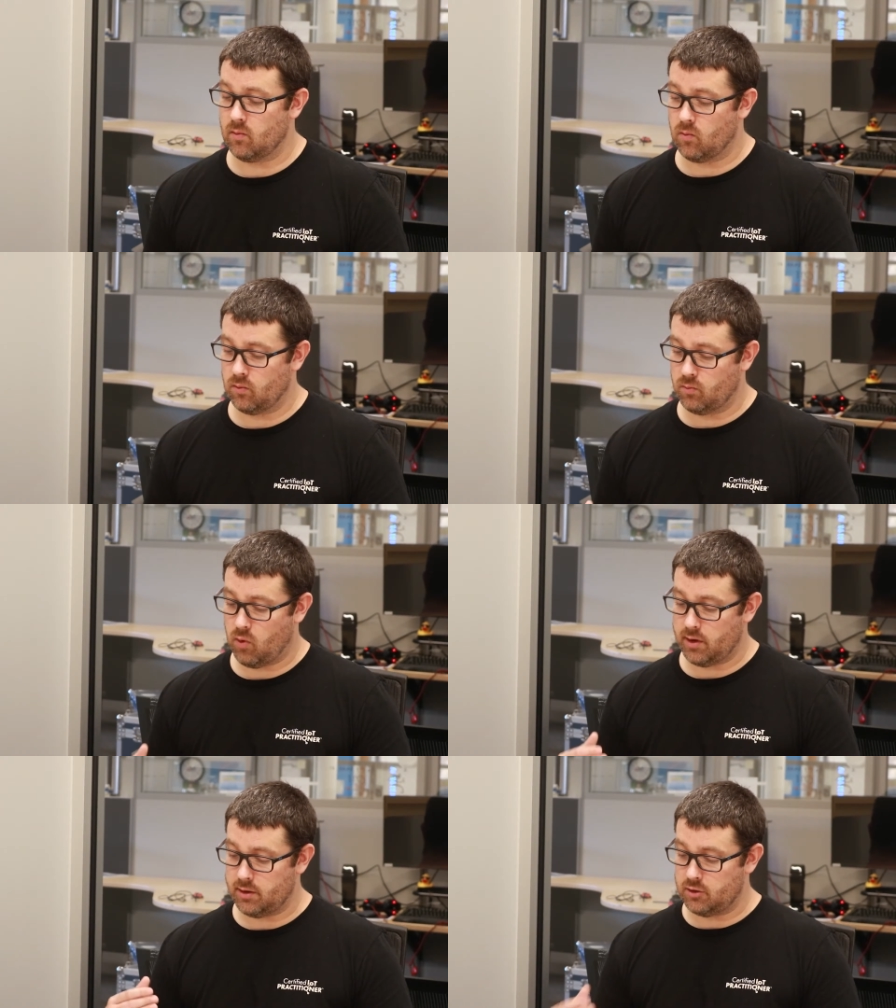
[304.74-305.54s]

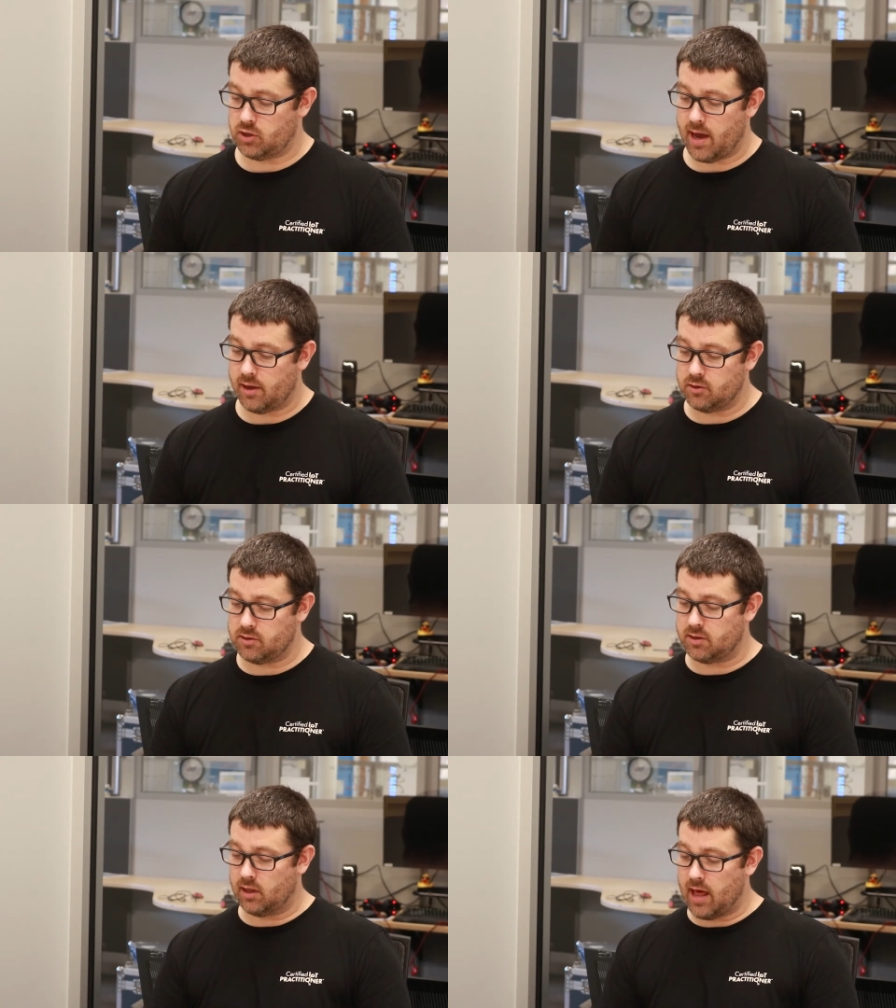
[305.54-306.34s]
one of the
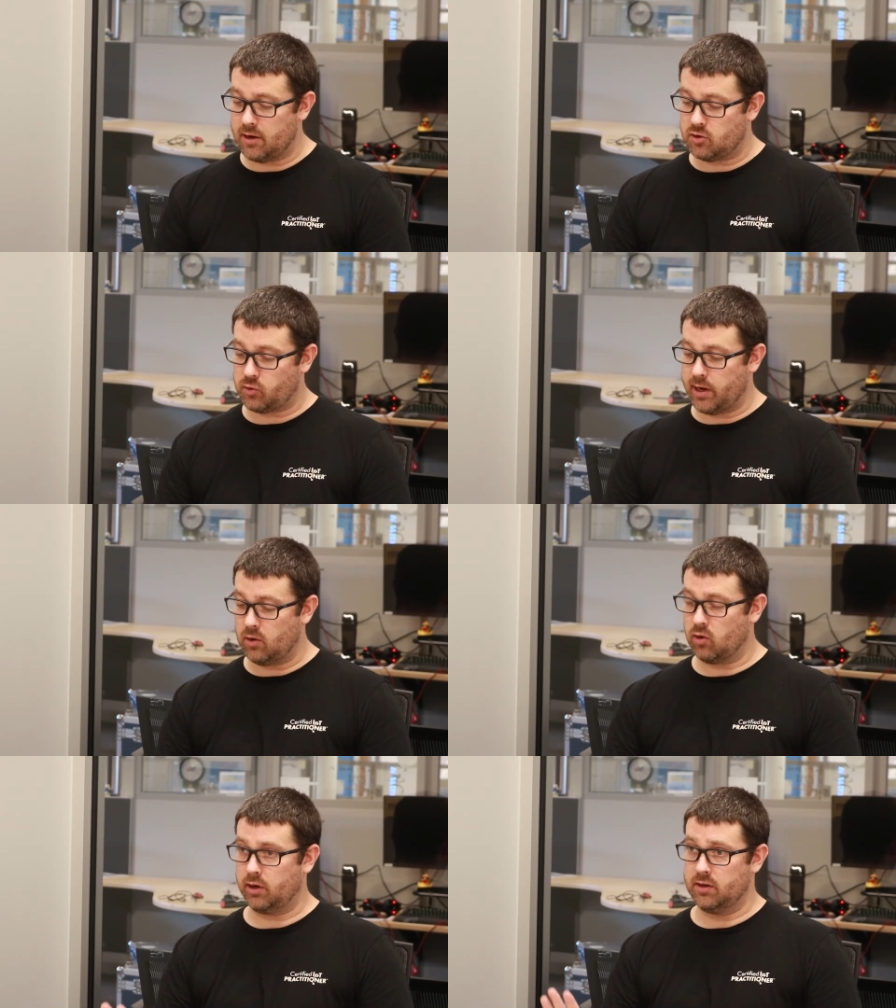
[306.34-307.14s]
challenges that a lot of training
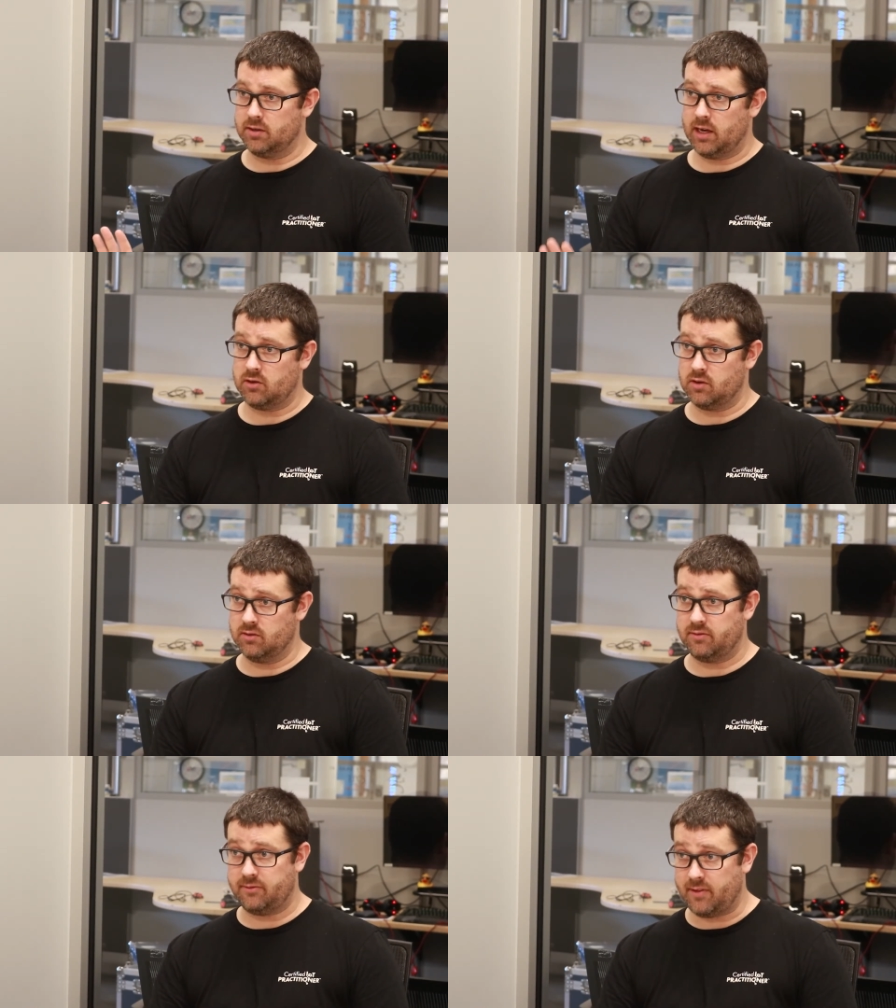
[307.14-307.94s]

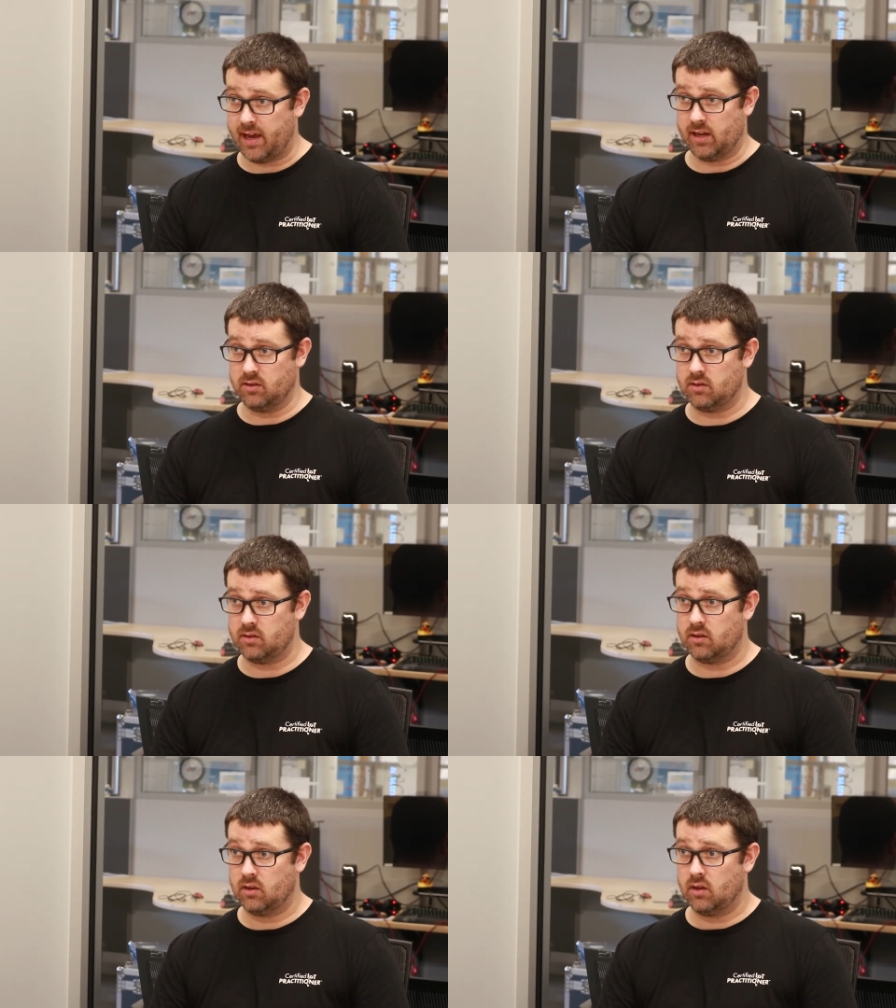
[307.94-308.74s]
organizations face
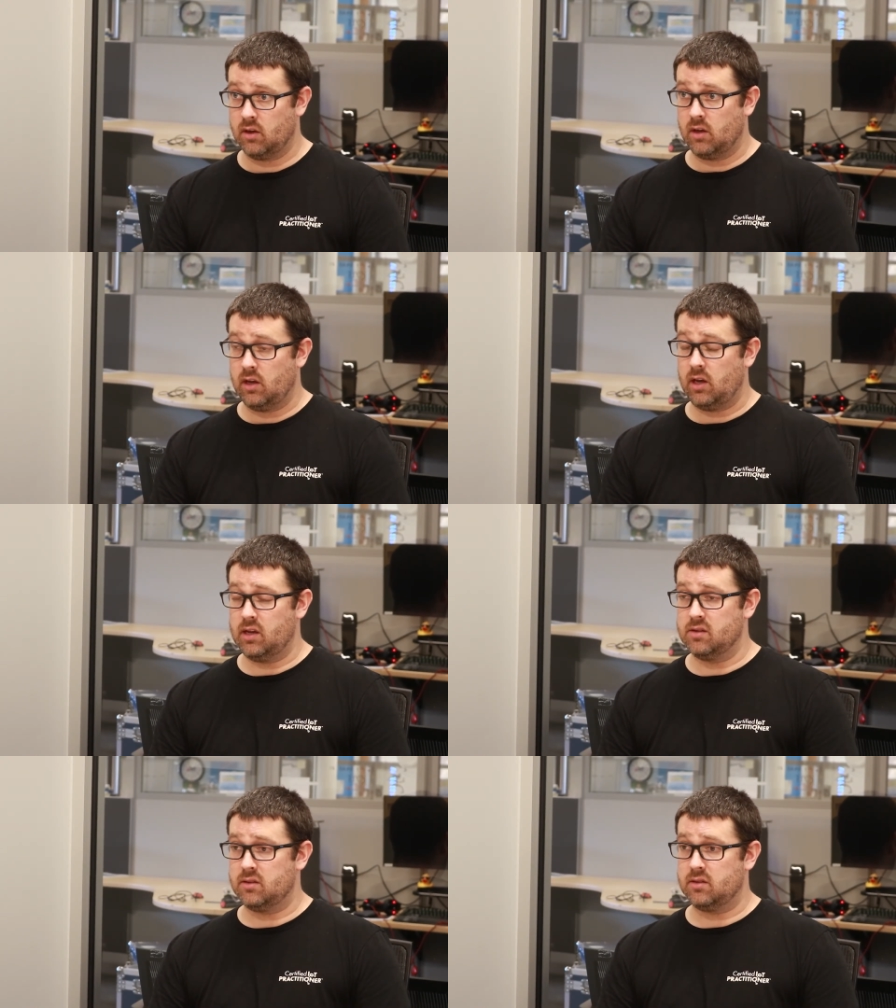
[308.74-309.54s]

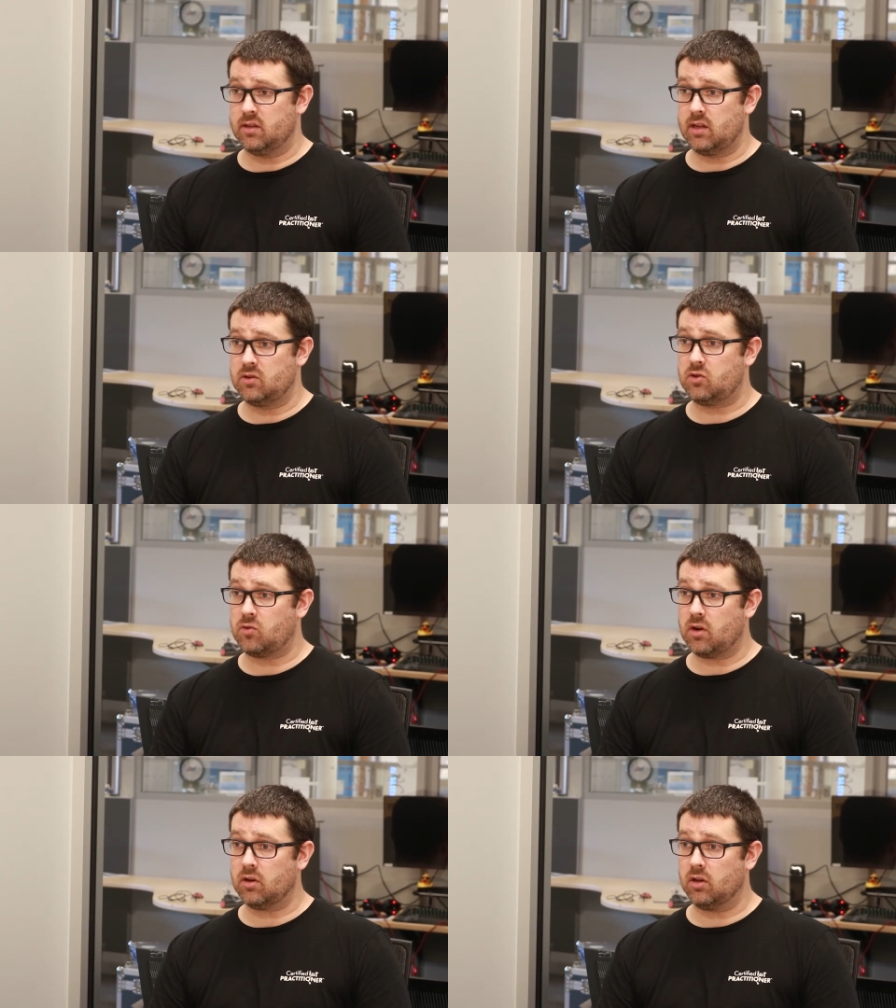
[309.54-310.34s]
is that they
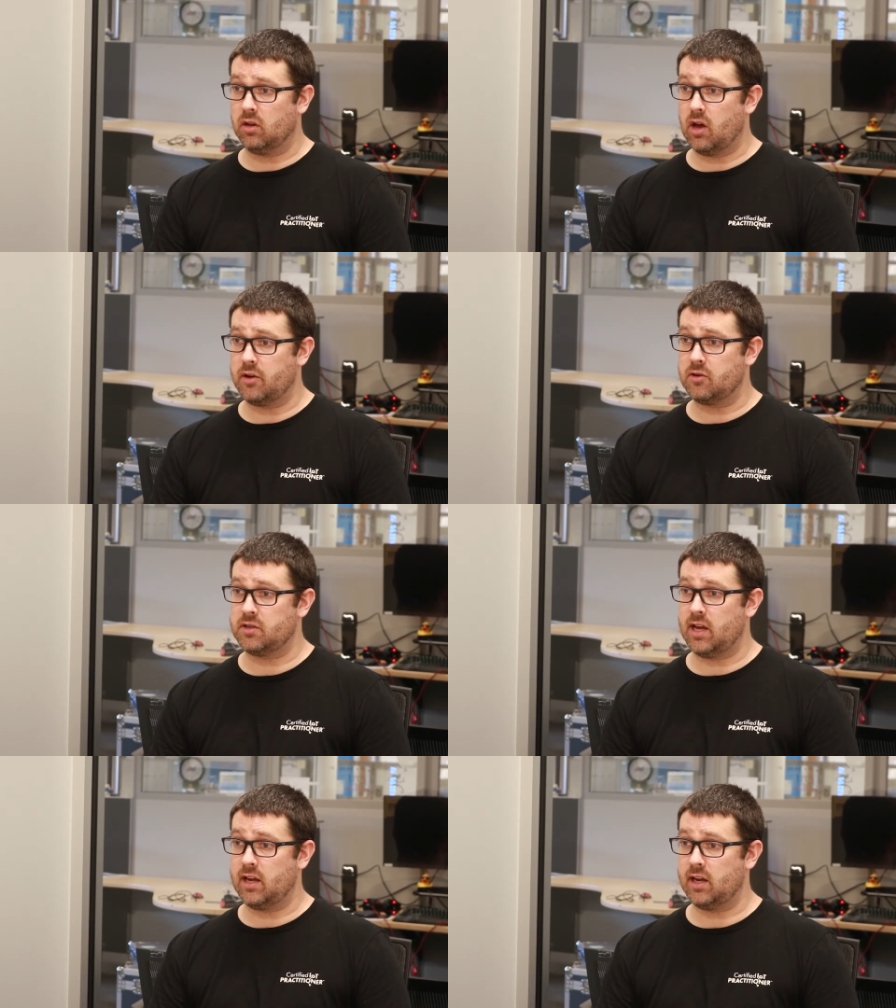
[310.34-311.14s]
struggle
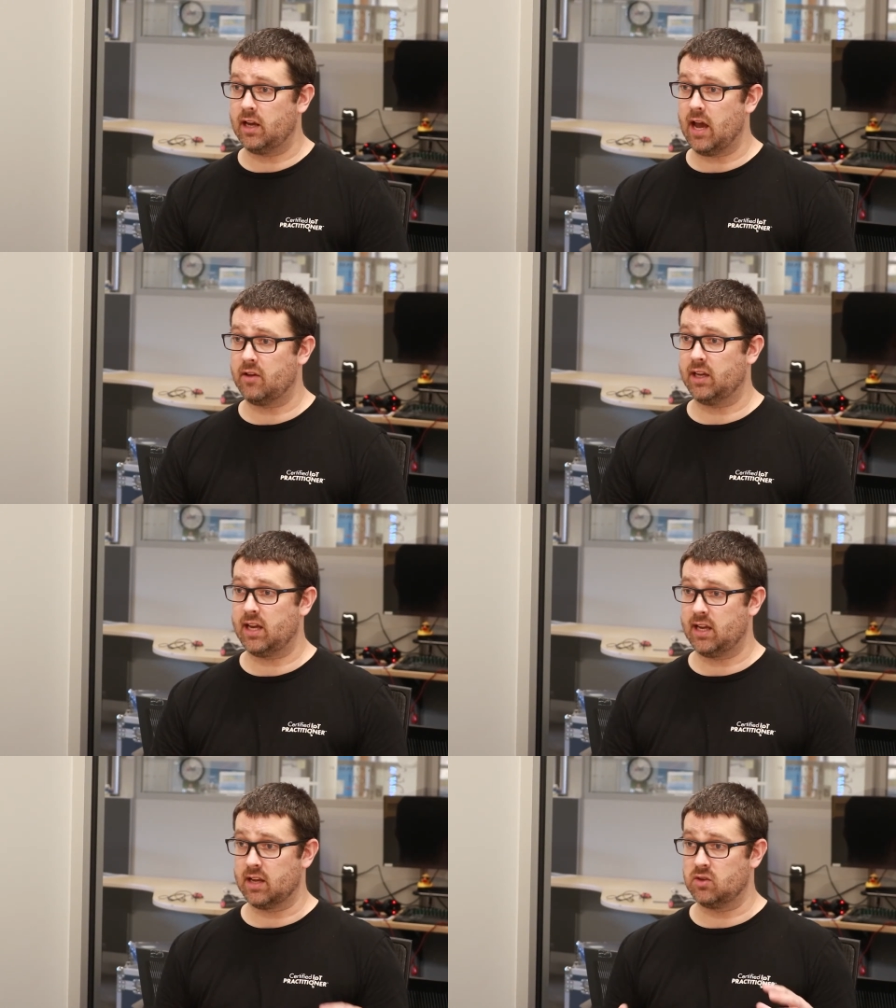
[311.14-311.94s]
understanding how they
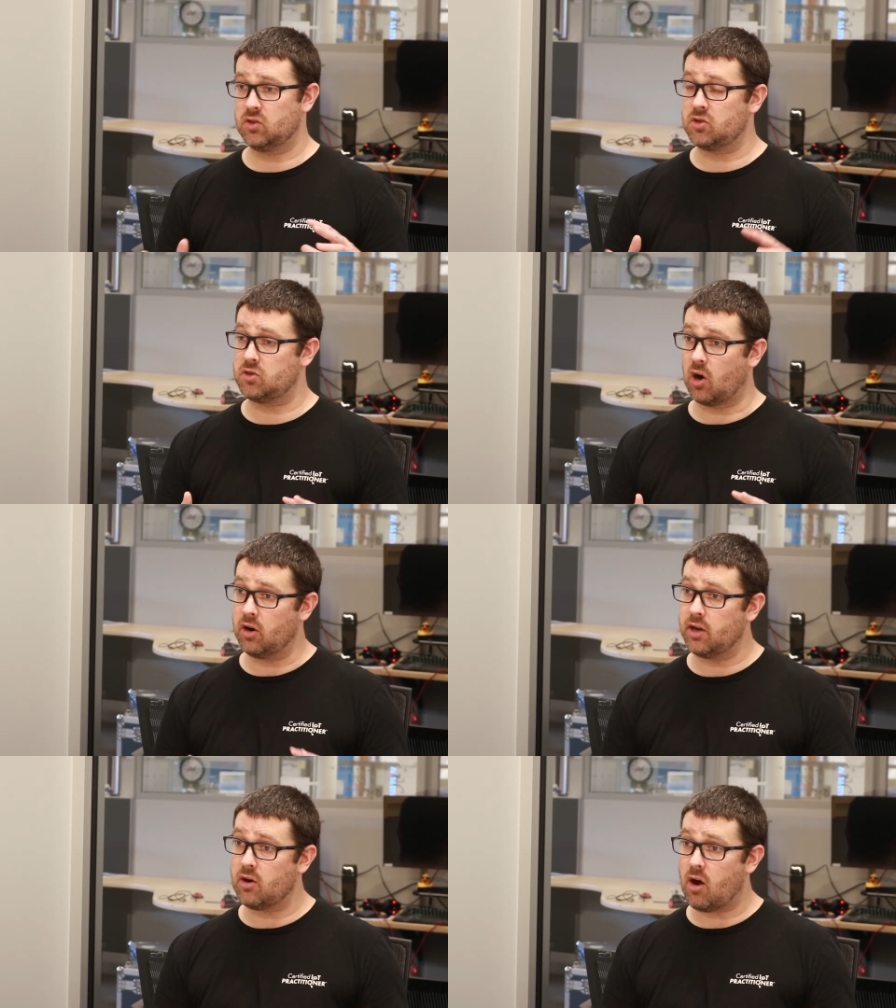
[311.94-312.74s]
can get
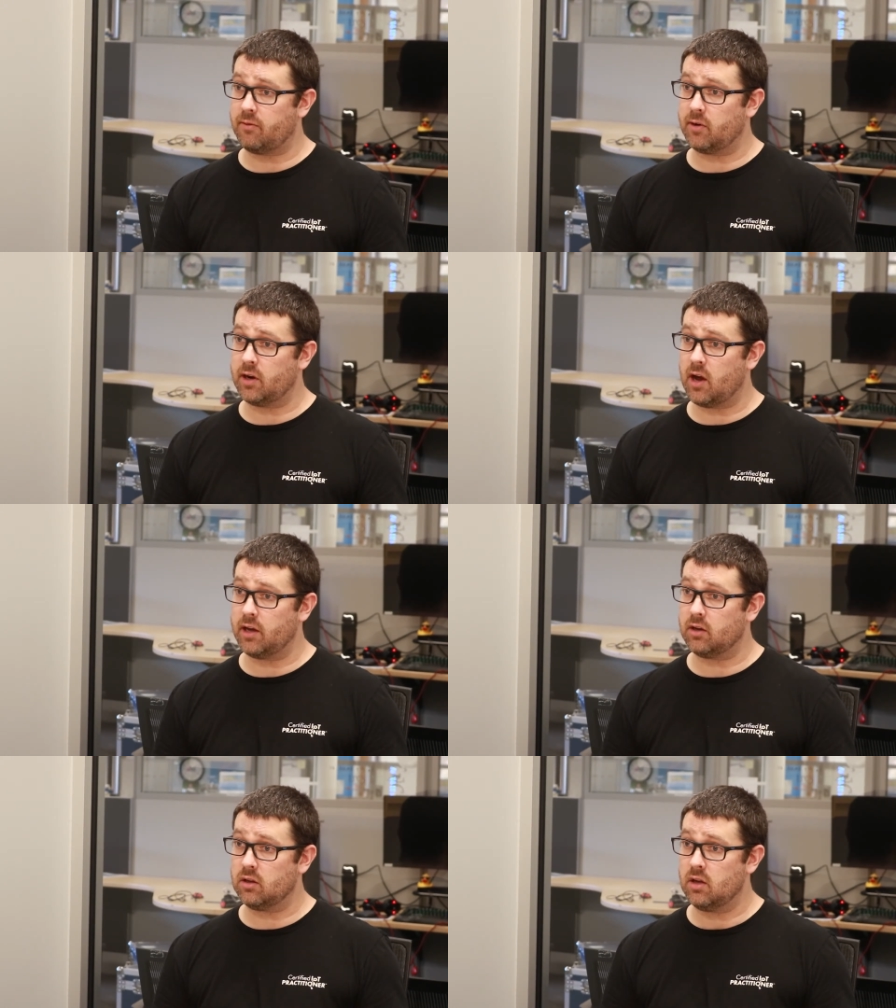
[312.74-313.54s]
started offering
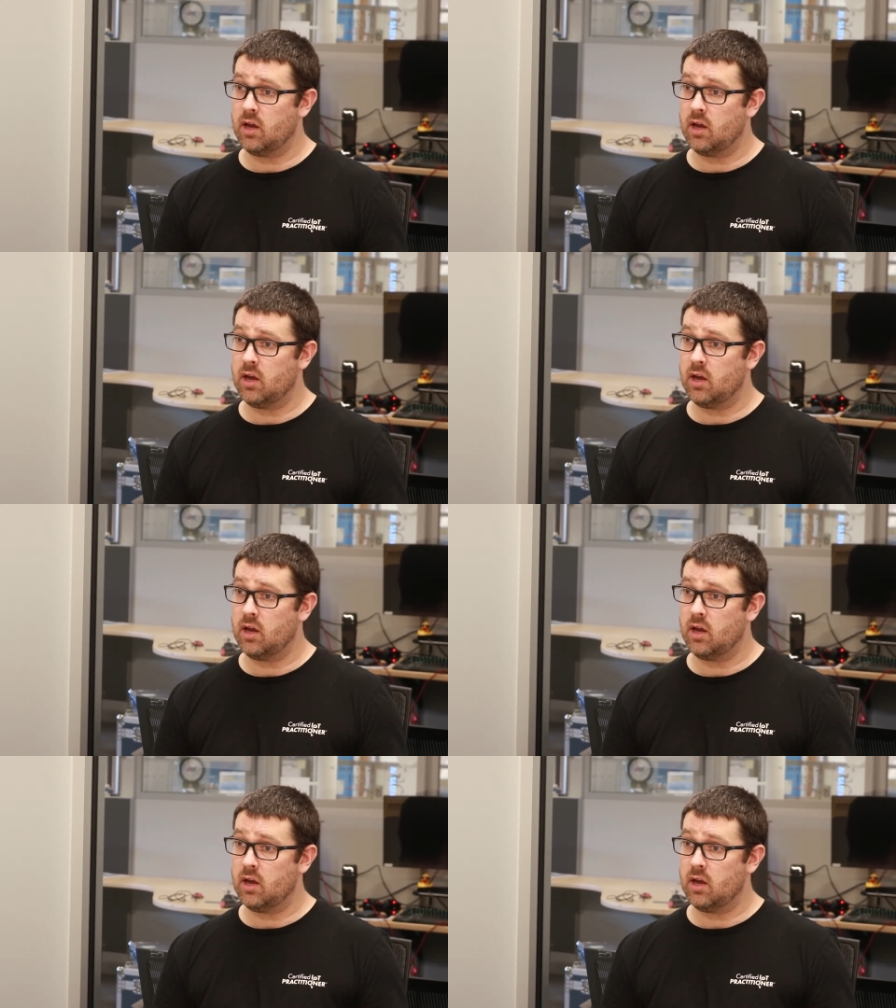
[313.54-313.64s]
ITIL,